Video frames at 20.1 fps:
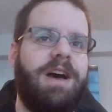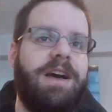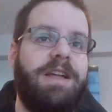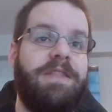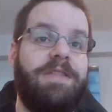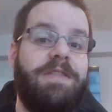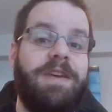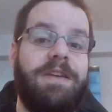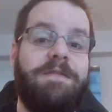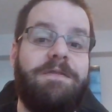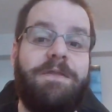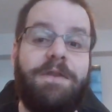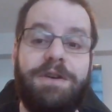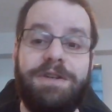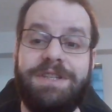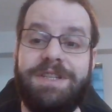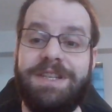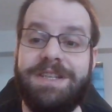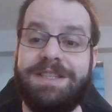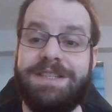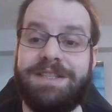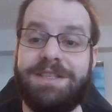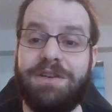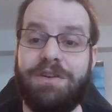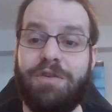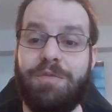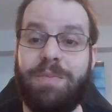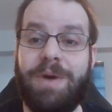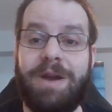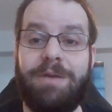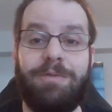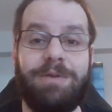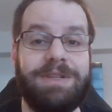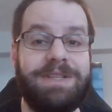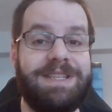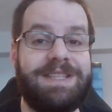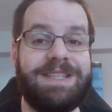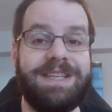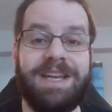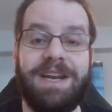Uh, they first did so by
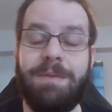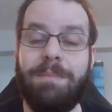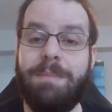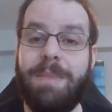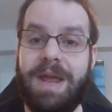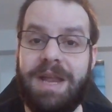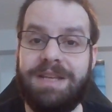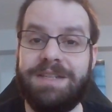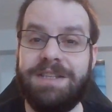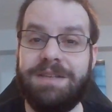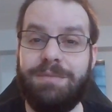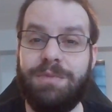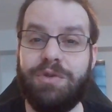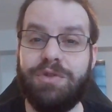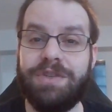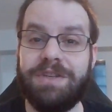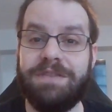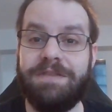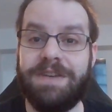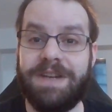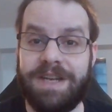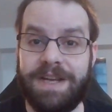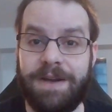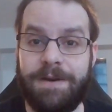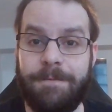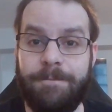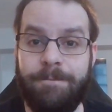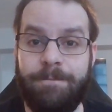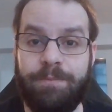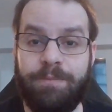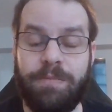releasing an amazing music video